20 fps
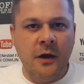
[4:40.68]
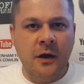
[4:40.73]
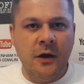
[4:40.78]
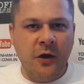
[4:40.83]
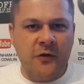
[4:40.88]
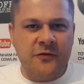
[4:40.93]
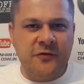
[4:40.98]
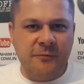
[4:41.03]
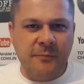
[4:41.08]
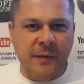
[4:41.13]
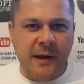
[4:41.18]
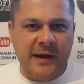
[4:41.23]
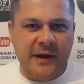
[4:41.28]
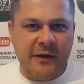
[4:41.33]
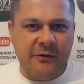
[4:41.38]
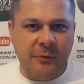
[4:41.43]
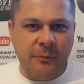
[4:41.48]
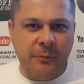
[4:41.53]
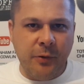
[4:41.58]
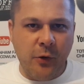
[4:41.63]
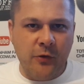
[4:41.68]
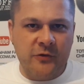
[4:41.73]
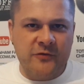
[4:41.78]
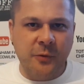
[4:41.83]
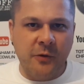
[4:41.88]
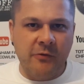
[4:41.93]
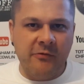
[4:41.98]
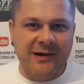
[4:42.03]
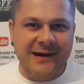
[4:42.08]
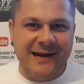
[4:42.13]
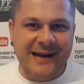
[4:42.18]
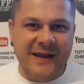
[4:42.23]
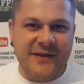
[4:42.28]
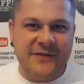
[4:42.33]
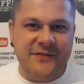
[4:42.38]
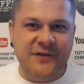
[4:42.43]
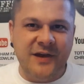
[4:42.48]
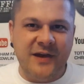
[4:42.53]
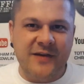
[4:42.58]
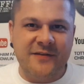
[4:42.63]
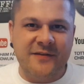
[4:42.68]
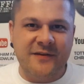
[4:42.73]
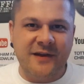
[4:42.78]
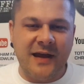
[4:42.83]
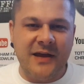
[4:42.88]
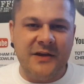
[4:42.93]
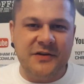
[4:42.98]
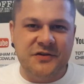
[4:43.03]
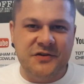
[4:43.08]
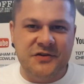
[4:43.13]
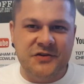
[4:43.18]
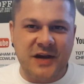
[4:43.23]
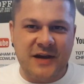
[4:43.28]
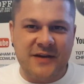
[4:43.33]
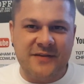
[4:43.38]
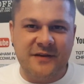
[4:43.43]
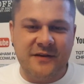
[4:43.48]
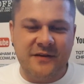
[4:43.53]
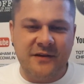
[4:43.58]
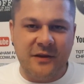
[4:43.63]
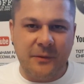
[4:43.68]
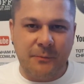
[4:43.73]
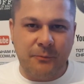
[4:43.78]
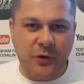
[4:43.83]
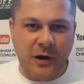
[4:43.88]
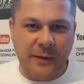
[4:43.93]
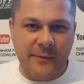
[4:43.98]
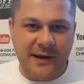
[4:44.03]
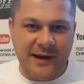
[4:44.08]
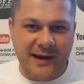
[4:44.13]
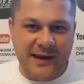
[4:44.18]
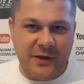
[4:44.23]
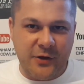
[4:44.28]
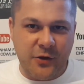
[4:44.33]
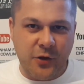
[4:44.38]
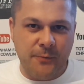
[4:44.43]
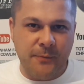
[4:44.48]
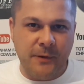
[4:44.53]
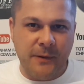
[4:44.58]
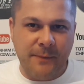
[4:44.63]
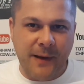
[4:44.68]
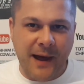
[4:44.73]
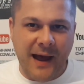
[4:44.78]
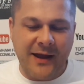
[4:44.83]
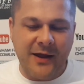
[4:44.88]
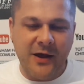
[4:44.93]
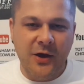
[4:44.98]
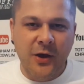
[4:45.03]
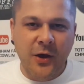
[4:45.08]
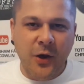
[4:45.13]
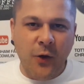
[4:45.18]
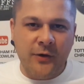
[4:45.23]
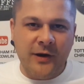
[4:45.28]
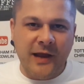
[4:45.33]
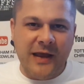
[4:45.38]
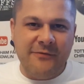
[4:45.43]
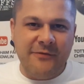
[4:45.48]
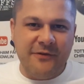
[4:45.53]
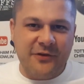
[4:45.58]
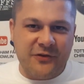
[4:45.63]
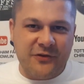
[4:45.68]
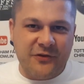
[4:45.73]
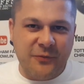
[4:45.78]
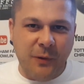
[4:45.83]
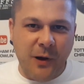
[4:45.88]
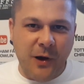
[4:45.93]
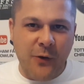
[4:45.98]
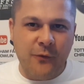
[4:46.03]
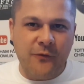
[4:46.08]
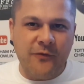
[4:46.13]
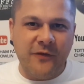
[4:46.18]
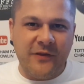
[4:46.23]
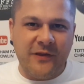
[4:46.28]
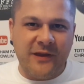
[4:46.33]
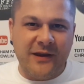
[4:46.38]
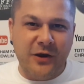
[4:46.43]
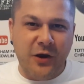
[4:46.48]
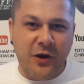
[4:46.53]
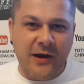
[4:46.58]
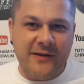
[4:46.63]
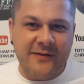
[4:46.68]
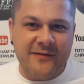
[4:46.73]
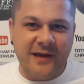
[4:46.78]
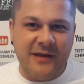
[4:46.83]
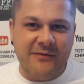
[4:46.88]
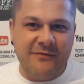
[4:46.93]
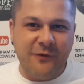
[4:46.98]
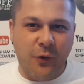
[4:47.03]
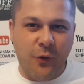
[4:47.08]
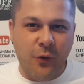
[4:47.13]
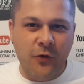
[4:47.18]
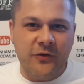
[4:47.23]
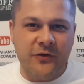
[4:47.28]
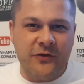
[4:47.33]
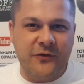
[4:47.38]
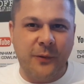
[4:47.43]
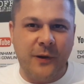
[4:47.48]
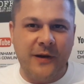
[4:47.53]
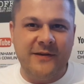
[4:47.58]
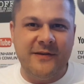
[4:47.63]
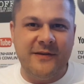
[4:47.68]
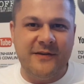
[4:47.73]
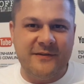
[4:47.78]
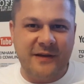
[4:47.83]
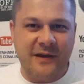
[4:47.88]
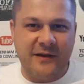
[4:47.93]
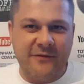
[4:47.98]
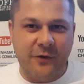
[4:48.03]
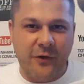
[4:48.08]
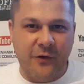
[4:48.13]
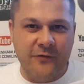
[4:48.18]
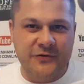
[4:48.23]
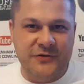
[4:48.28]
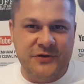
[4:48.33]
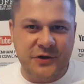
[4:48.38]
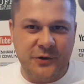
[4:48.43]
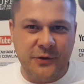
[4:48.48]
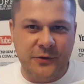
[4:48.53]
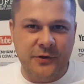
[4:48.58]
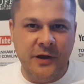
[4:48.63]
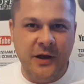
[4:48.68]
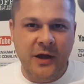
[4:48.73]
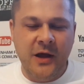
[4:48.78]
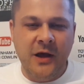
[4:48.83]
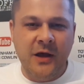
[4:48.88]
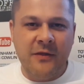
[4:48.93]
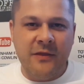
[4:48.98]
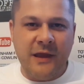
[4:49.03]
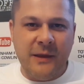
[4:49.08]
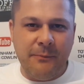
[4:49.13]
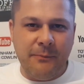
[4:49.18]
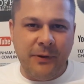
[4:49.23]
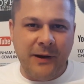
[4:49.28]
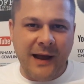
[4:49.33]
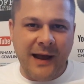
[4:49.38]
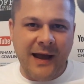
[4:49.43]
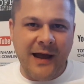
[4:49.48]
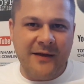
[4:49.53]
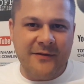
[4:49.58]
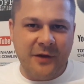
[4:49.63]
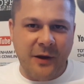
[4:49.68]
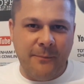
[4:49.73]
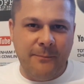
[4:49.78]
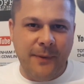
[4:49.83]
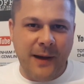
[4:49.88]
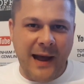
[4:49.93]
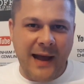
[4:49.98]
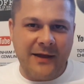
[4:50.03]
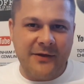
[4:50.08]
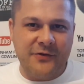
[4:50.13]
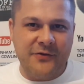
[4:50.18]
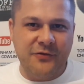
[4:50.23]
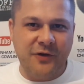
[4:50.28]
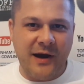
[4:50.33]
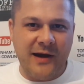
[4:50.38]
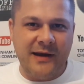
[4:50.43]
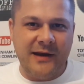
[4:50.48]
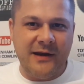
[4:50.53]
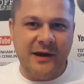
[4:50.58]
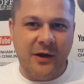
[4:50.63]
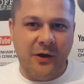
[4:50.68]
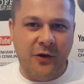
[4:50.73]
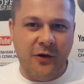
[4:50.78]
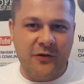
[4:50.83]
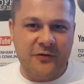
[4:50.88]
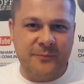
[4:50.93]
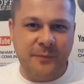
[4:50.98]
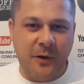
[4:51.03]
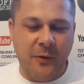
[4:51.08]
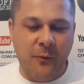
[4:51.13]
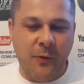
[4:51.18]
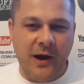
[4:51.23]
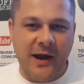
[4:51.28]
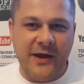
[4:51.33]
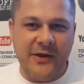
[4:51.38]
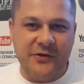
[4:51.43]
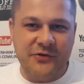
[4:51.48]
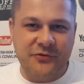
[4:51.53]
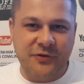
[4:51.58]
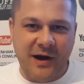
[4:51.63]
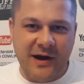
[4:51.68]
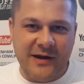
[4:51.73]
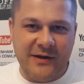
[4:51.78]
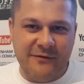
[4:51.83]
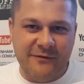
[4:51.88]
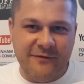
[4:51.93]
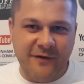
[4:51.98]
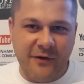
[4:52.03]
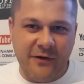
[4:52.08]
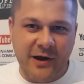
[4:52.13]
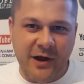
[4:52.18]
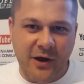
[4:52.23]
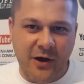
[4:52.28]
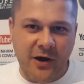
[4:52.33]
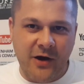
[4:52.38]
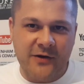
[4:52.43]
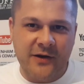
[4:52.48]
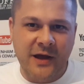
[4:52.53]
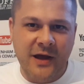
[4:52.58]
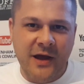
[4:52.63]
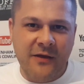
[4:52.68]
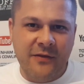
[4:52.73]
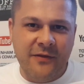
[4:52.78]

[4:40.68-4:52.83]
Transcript: Lots of media reports were released yesterday suggesting that the Premier League could be back on either the 12th, the 19th or the 26th of June. The players are back training at Hotspur Way, training very hard.